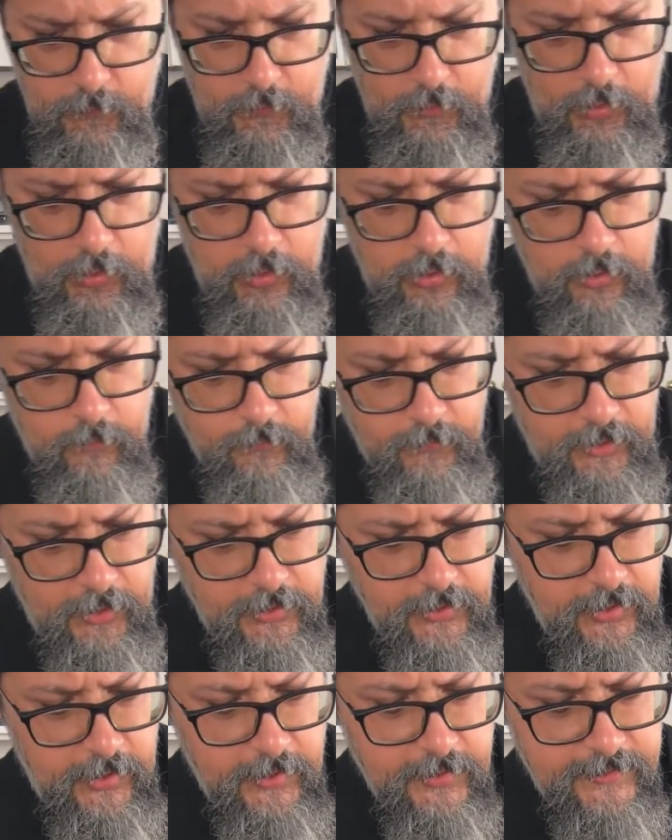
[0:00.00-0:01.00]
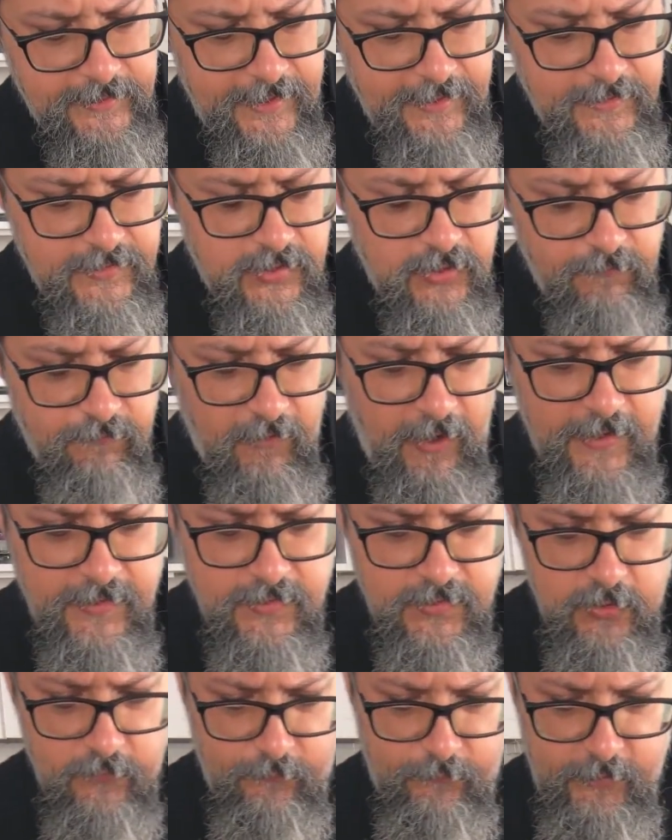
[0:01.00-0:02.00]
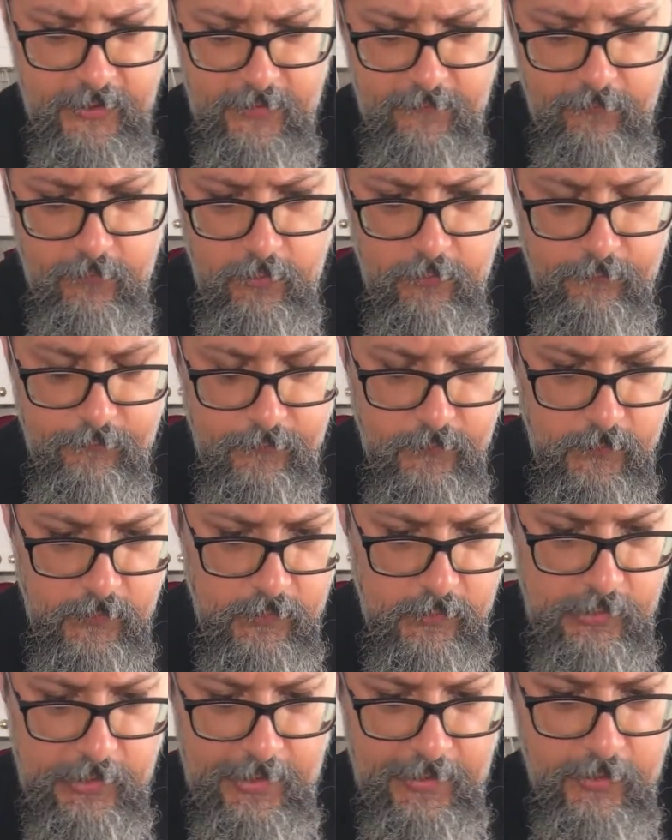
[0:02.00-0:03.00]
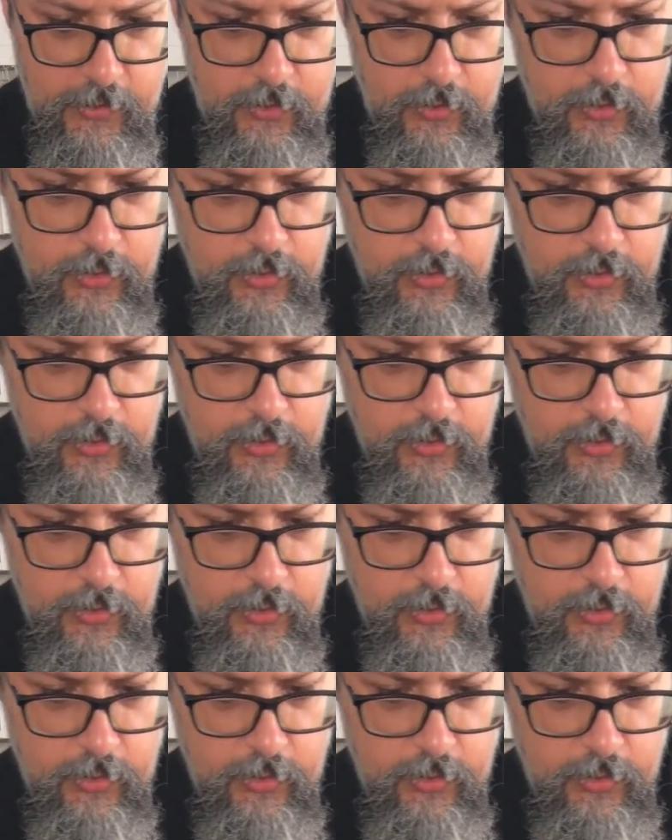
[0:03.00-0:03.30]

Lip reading: It intensifies the flavor. Like